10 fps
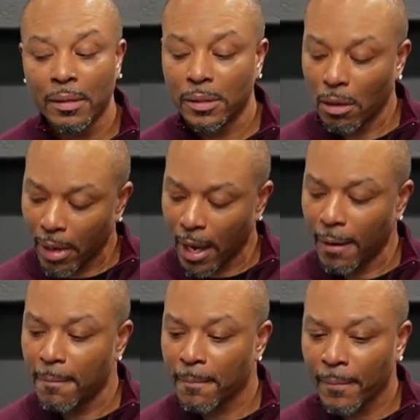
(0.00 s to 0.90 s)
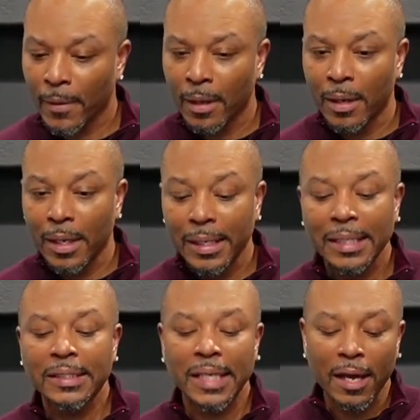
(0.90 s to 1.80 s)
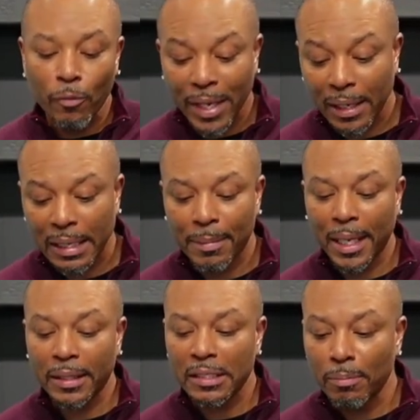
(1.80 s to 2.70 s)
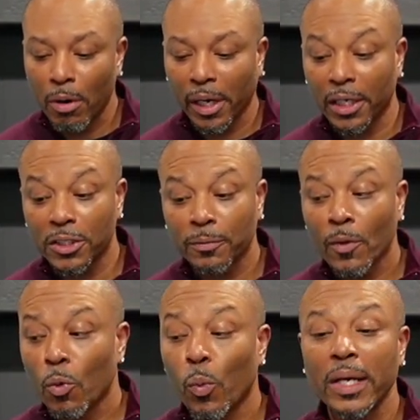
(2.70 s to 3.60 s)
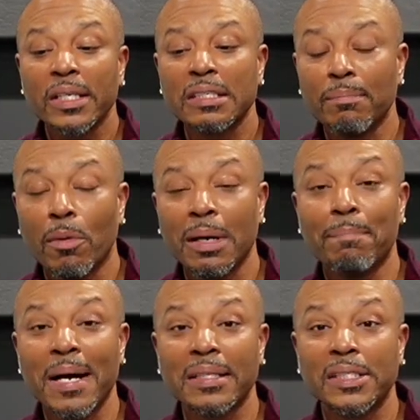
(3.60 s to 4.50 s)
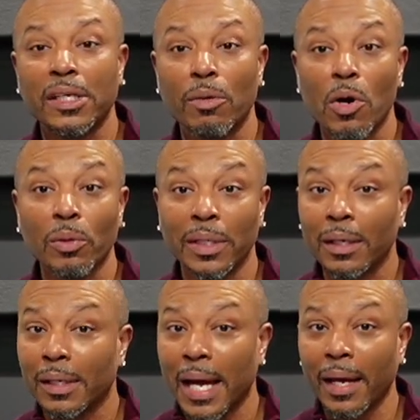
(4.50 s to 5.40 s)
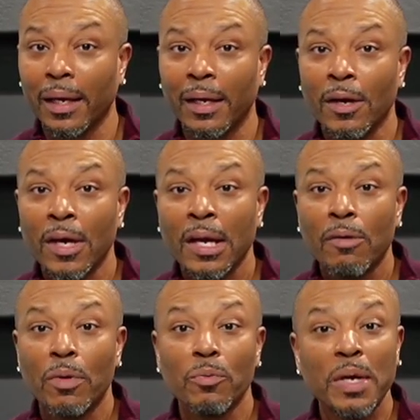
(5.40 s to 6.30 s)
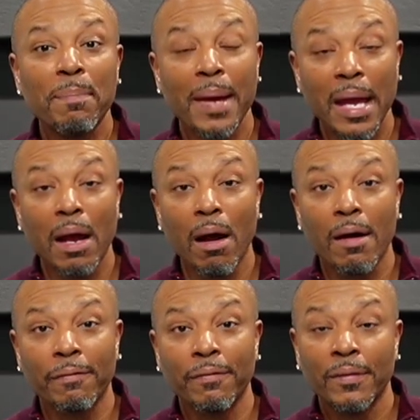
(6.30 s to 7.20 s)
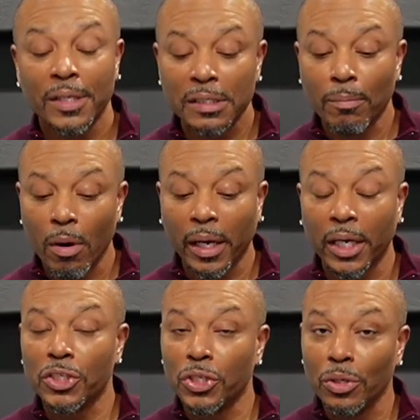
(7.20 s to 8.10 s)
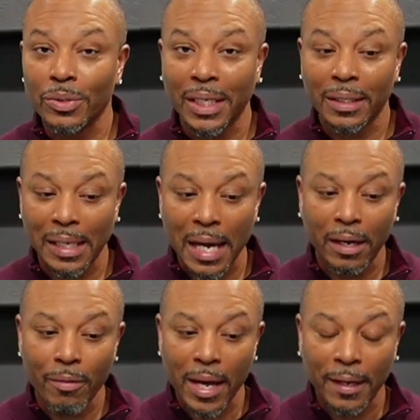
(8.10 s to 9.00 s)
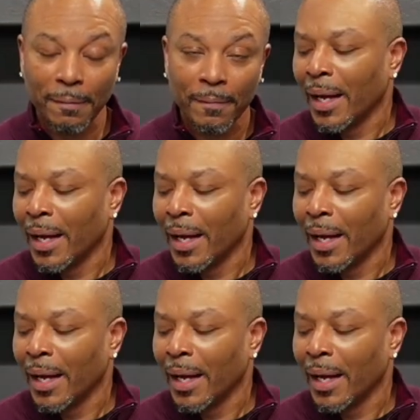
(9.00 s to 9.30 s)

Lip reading: So, okay, let's say we eliminate this mortgage. What does month zero look like when we pay off this mortgage using the line of credit?